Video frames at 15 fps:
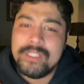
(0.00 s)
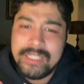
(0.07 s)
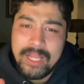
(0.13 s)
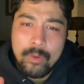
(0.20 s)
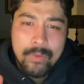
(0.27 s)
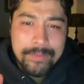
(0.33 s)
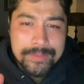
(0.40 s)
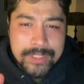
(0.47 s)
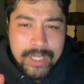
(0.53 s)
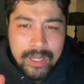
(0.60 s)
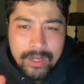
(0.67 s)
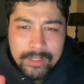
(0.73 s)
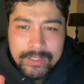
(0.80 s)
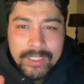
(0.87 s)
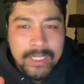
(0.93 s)
Now,
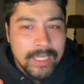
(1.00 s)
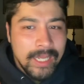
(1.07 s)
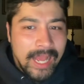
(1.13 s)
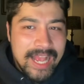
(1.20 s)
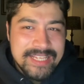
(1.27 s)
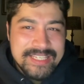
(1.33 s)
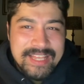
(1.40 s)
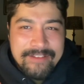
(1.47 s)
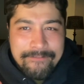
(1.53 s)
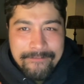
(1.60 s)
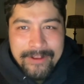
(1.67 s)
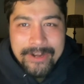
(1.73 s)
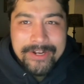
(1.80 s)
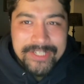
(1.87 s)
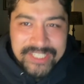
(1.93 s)
Whimsicott has that
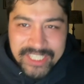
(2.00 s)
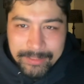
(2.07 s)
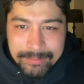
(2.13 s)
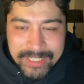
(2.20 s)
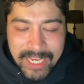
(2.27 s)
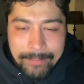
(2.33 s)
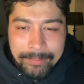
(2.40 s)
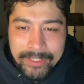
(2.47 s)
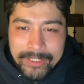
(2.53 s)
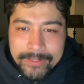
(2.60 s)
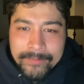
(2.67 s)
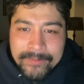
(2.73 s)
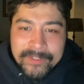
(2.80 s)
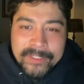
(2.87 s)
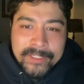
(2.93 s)
fairy subtyping
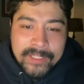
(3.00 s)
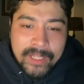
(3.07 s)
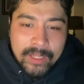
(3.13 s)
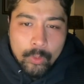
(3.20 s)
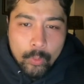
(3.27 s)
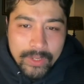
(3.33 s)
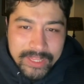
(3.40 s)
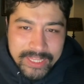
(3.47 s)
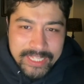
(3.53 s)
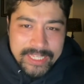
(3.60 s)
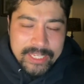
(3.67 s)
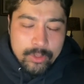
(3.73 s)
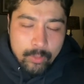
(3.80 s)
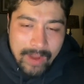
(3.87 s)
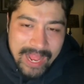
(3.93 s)
with the
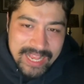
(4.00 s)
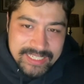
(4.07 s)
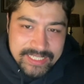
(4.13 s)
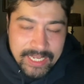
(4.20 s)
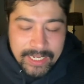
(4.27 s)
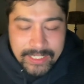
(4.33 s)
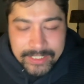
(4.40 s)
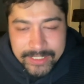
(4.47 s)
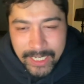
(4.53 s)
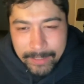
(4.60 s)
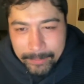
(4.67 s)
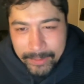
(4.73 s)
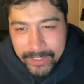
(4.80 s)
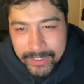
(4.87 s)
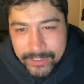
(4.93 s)
grass
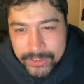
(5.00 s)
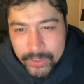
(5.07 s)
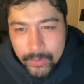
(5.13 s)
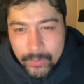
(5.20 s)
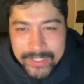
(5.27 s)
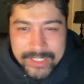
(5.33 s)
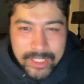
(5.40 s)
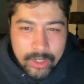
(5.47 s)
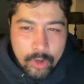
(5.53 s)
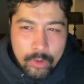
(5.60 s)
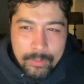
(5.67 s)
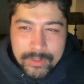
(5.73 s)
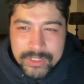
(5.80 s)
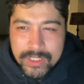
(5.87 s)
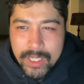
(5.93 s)
typing, so it's going to
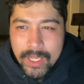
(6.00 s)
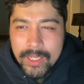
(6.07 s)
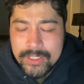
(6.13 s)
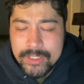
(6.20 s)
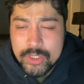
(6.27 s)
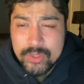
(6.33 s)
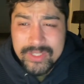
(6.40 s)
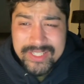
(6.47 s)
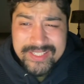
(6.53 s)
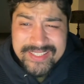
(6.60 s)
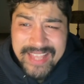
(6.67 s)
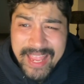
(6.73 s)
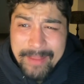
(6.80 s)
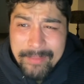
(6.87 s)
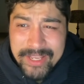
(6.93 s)
almost do the
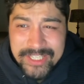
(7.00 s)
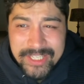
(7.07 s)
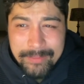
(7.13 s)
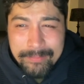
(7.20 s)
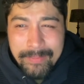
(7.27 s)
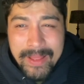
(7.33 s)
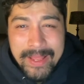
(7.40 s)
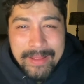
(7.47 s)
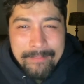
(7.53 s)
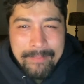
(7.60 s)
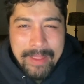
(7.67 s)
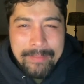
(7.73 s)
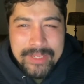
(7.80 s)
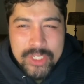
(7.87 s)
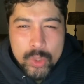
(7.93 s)
same, except
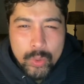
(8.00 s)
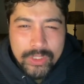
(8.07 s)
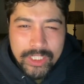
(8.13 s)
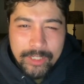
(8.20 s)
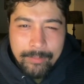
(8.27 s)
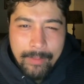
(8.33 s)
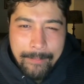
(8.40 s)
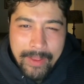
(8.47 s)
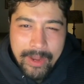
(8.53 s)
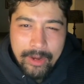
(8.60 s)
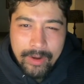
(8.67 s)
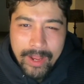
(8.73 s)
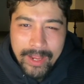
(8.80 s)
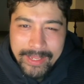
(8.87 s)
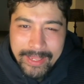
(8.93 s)
maybe do a little bit
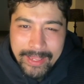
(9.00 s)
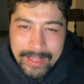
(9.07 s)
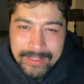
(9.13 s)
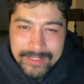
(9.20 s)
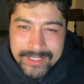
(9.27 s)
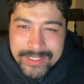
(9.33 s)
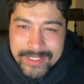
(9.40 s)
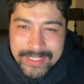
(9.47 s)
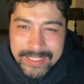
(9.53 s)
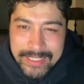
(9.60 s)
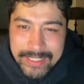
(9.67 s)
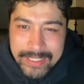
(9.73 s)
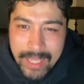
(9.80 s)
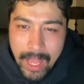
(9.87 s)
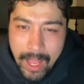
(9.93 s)
better against
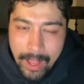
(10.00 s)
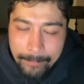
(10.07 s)
the